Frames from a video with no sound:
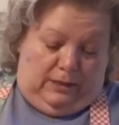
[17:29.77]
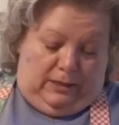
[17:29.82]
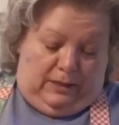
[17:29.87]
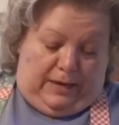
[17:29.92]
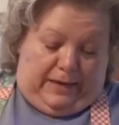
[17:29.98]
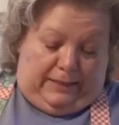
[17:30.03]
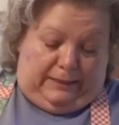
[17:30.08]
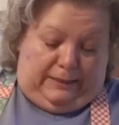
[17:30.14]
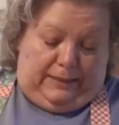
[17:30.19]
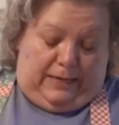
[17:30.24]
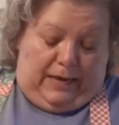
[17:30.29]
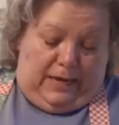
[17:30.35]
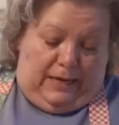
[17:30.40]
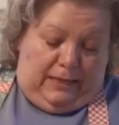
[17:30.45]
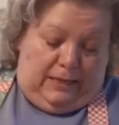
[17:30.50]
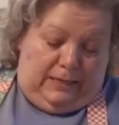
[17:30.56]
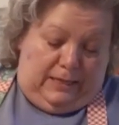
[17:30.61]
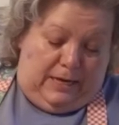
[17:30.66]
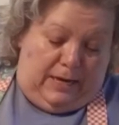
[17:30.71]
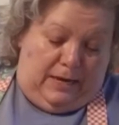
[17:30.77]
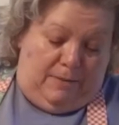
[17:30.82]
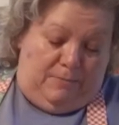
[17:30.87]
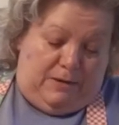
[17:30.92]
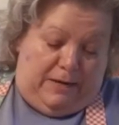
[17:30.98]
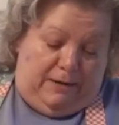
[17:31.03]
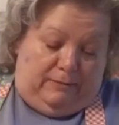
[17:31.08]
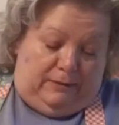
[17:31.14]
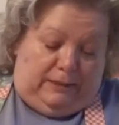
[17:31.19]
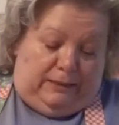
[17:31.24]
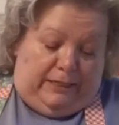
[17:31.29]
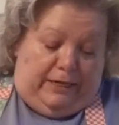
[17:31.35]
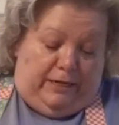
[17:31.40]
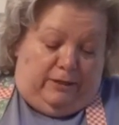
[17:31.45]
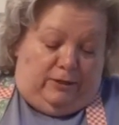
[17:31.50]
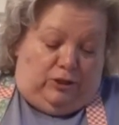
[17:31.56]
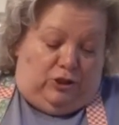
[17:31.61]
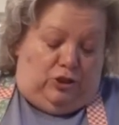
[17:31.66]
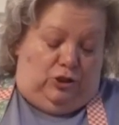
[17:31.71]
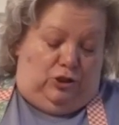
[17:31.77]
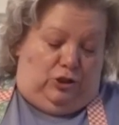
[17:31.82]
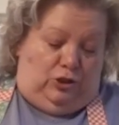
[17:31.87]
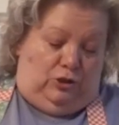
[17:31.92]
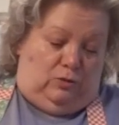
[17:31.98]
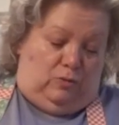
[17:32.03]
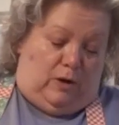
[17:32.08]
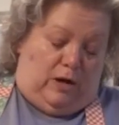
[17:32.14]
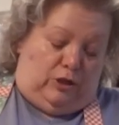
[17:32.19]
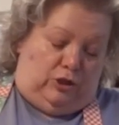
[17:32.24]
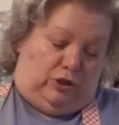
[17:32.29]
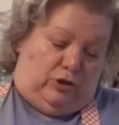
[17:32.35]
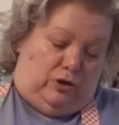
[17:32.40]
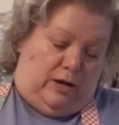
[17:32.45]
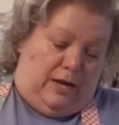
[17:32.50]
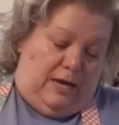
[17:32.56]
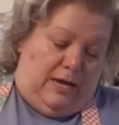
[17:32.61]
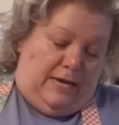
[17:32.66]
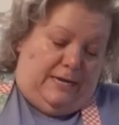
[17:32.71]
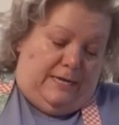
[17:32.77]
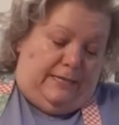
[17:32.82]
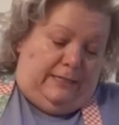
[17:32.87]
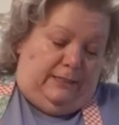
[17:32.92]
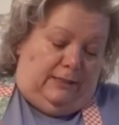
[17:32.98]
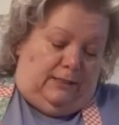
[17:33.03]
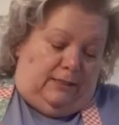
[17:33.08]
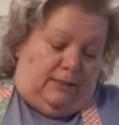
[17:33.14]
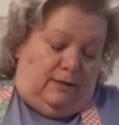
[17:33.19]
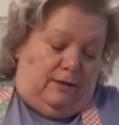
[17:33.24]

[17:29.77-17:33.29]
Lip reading: That's Caitlin came downstairs. She's just washing her hands.